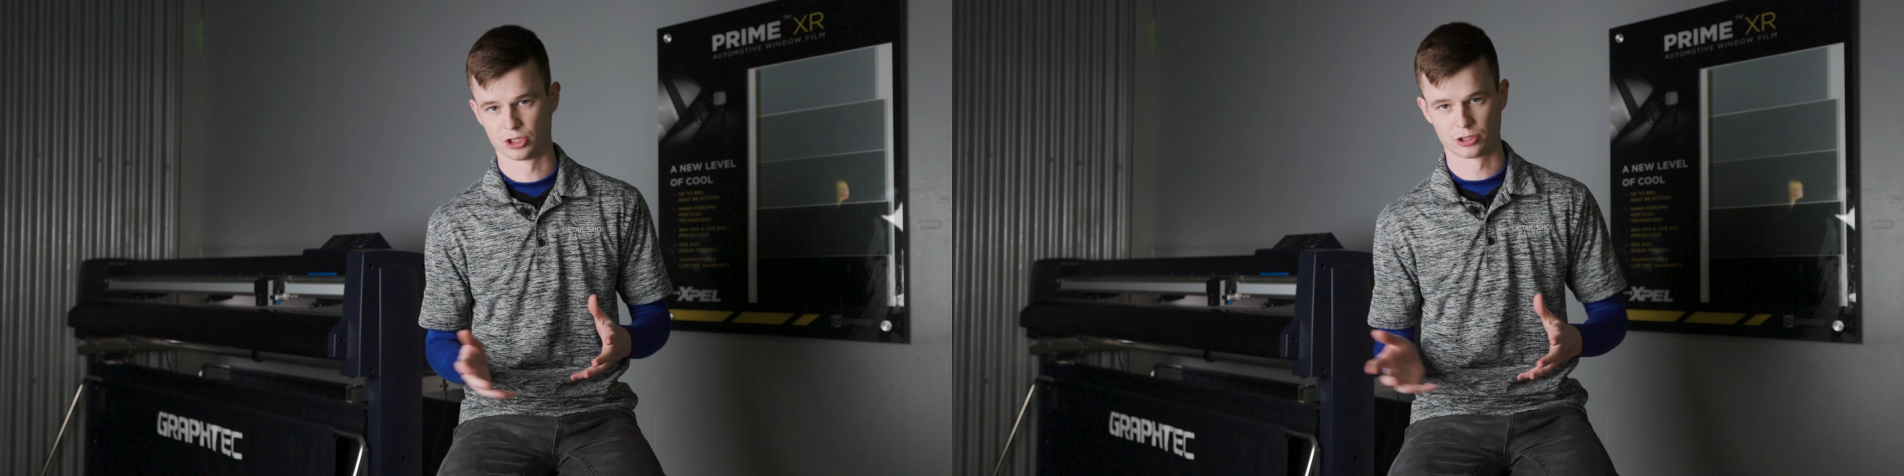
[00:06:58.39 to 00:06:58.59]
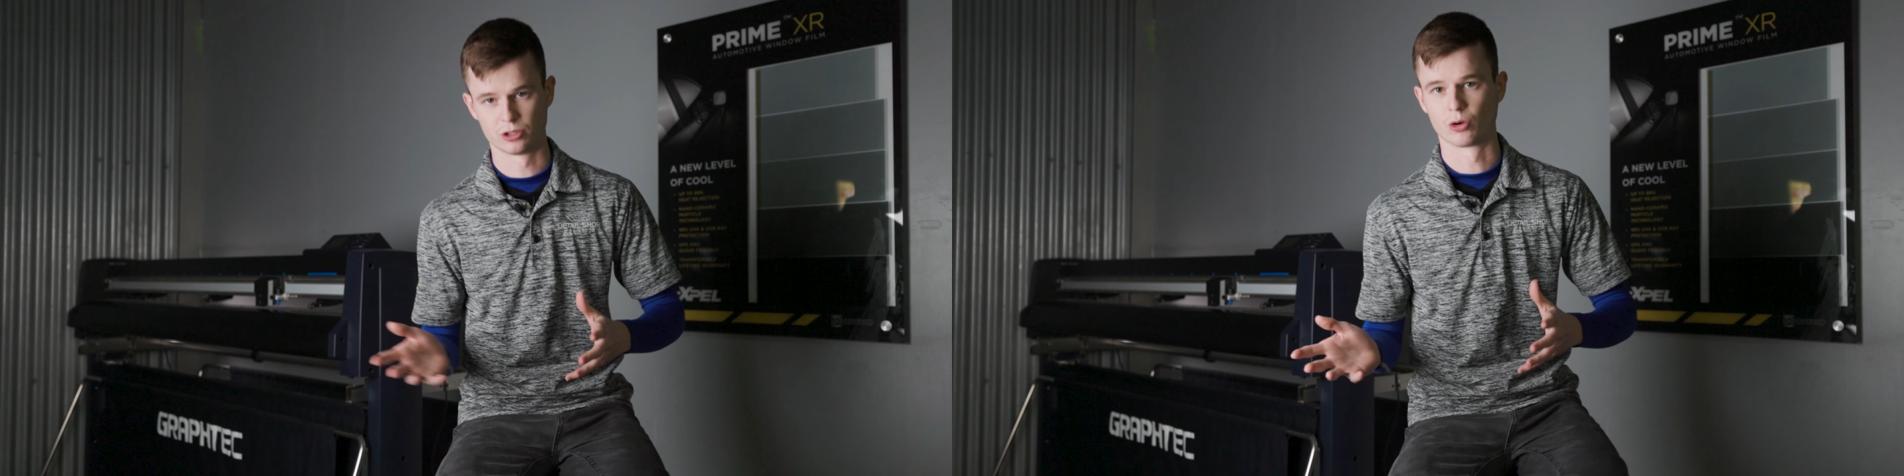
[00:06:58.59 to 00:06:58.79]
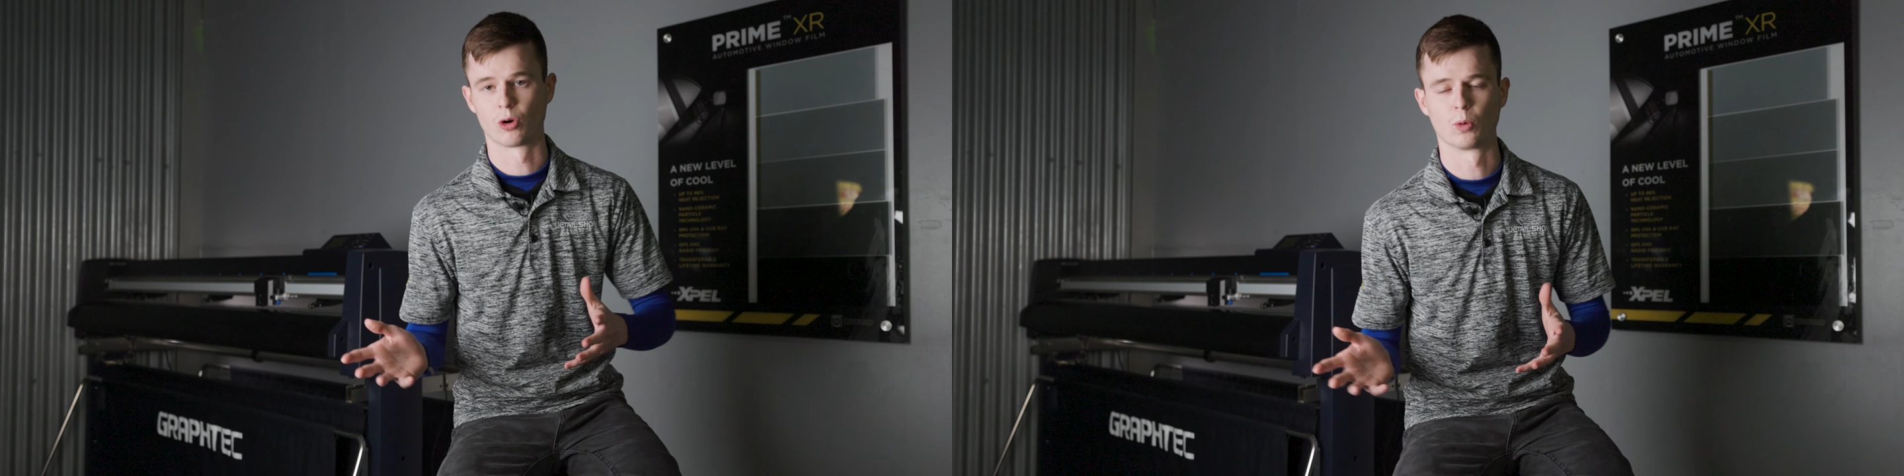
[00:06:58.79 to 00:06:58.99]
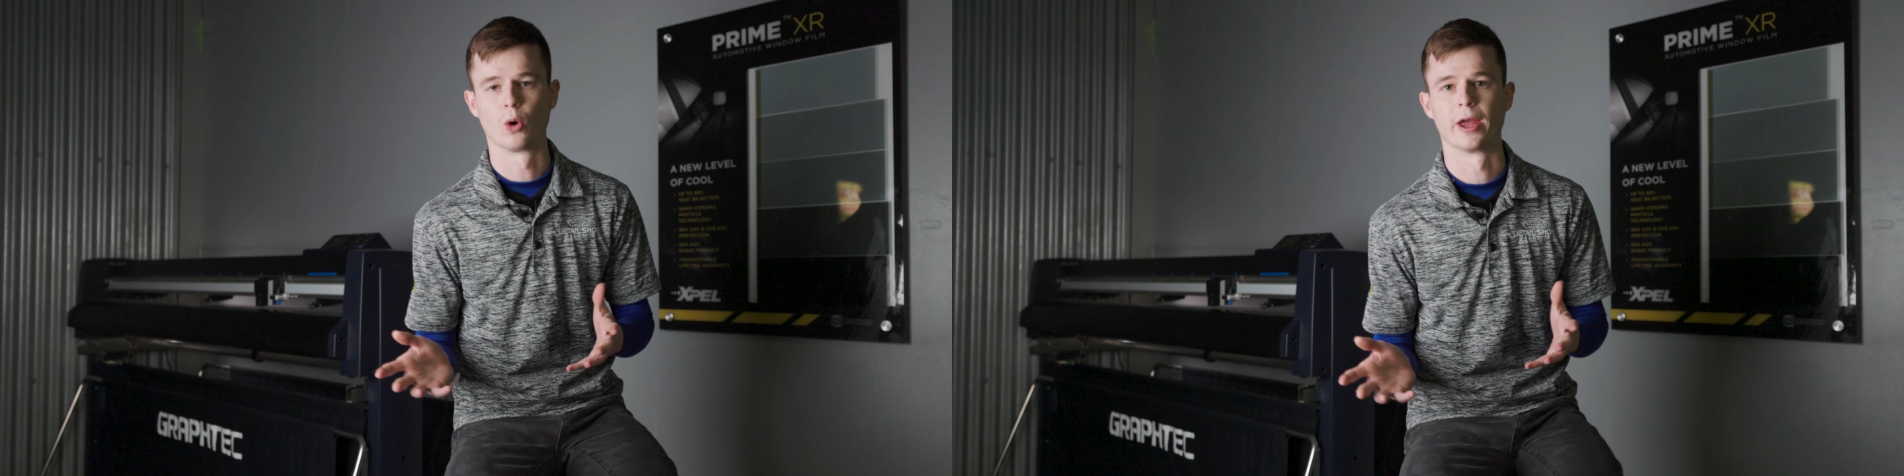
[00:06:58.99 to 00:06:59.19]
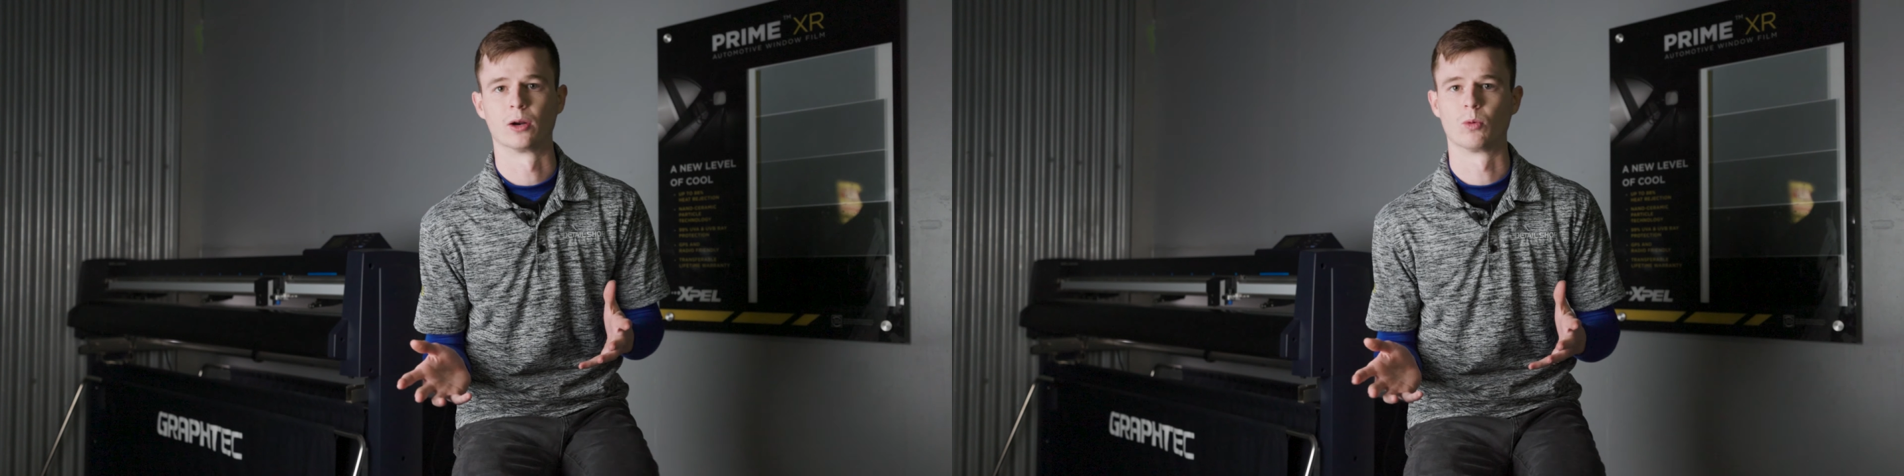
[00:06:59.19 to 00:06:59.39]
just your normal
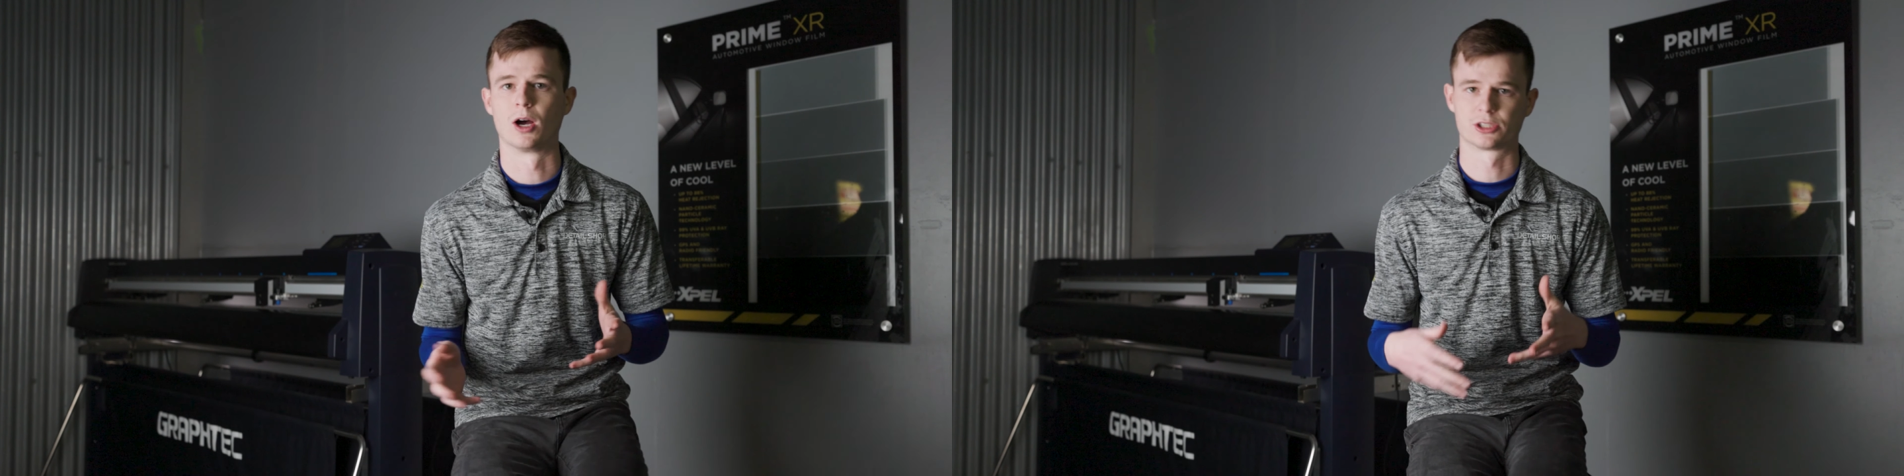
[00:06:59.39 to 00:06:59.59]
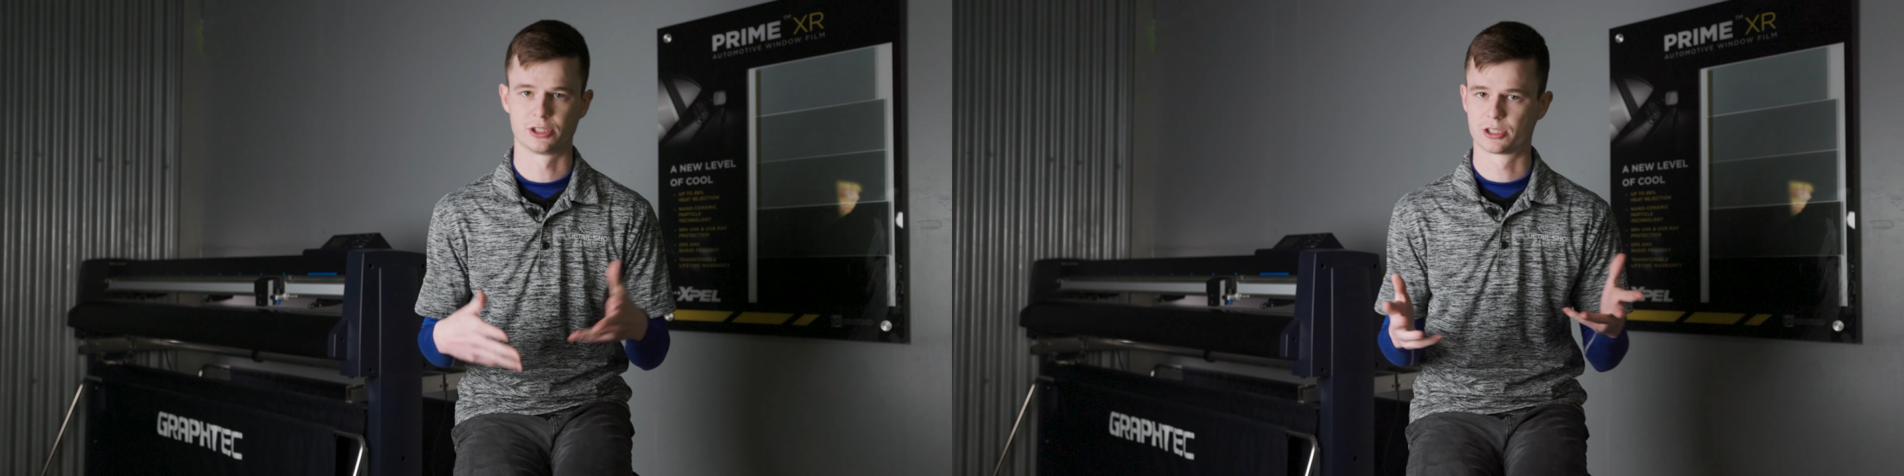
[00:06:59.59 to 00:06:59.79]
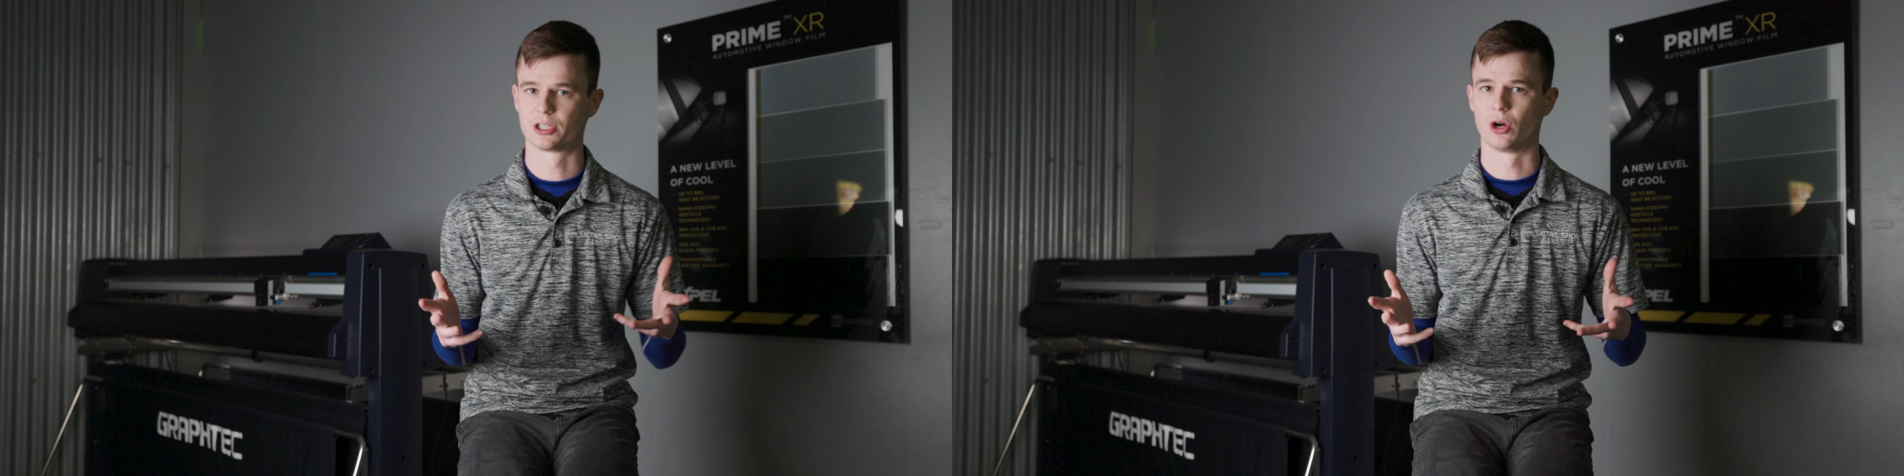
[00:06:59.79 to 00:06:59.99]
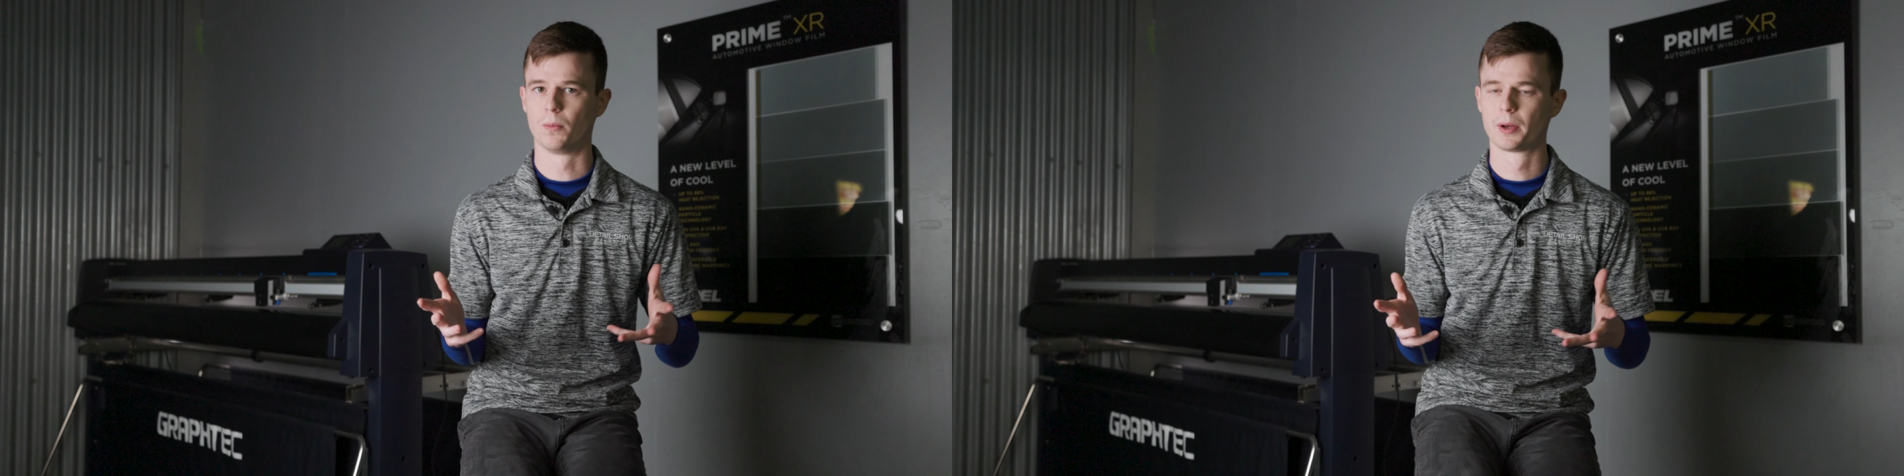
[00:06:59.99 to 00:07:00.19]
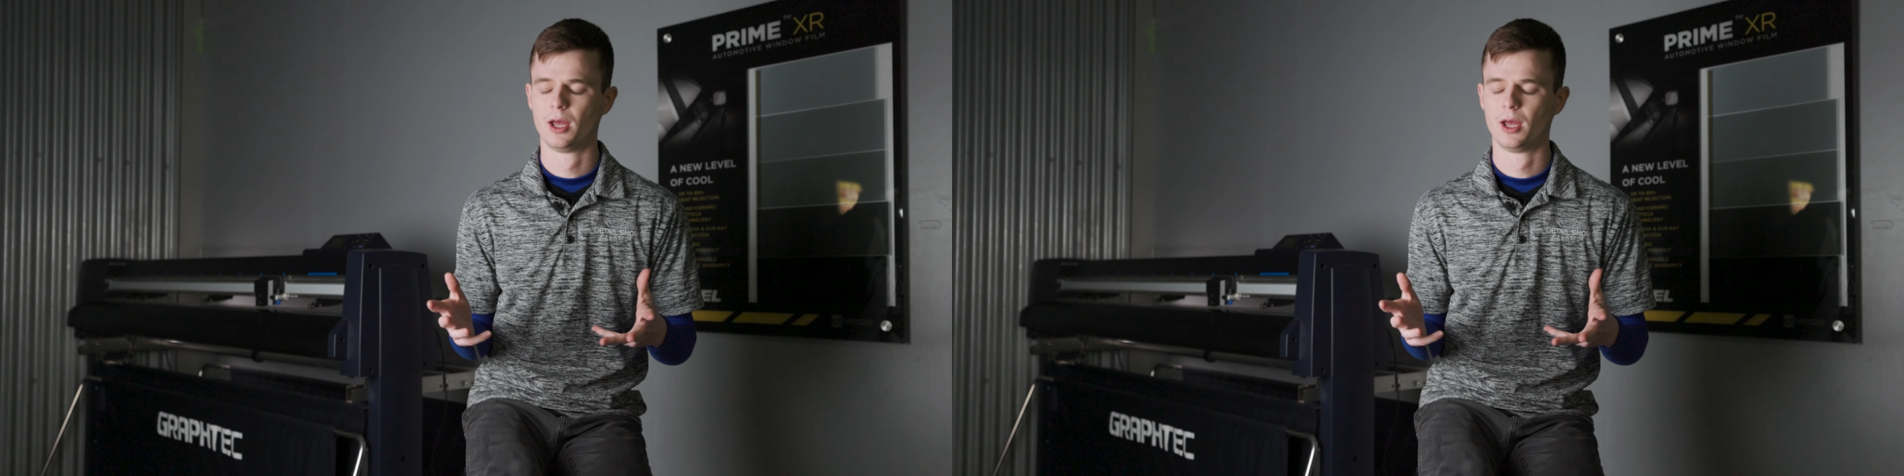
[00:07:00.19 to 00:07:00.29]
hand wash and soap.